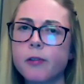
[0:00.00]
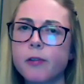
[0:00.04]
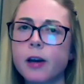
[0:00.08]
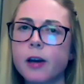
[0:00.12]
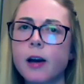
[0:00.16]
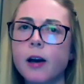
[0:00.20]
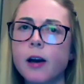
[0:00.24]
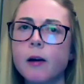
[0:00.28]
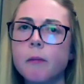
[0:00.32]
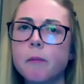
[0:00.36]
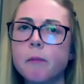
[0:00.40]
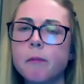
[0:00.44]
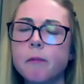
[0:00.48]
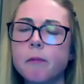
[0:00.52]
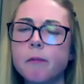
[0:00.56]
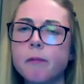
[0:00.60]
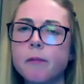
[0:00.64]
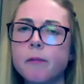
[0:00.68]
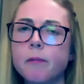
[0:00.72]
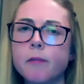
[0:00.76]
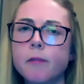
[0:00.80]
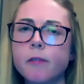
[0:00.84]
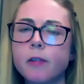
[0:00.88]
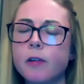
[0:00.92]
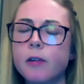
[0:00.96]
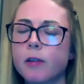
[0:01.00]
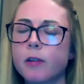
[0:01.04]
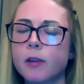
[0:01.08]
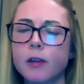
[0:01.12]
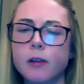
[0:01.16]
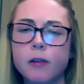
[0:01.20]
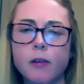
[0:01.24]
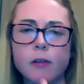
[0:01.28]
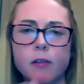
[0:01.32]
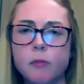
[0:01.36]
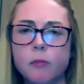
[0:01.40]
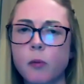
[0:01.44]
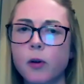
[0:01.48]

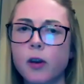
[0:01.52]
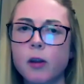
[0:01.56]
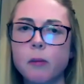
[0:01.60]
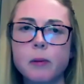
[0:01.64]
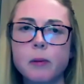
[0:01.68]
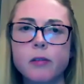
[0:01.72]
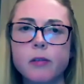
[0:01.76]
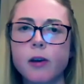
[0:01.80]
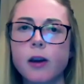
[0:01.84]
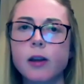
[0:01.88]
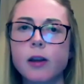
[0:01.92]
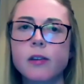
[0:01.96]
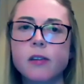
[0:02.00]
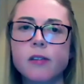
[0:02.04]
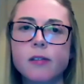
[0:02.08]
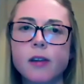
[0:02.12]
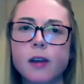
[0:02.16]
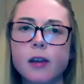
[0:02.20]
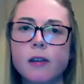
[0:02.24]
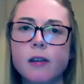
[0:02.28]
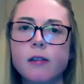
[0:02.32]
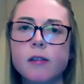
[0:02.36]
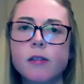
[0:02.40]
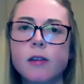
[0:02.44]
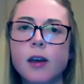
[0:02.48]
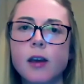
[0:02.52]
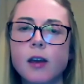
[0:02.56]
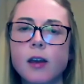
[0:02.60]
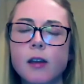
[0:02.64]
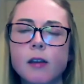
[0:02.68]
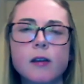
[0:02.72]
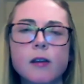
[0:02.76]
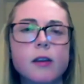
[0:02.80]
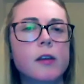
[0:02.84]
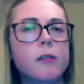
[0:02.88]
what I've been trying to say today,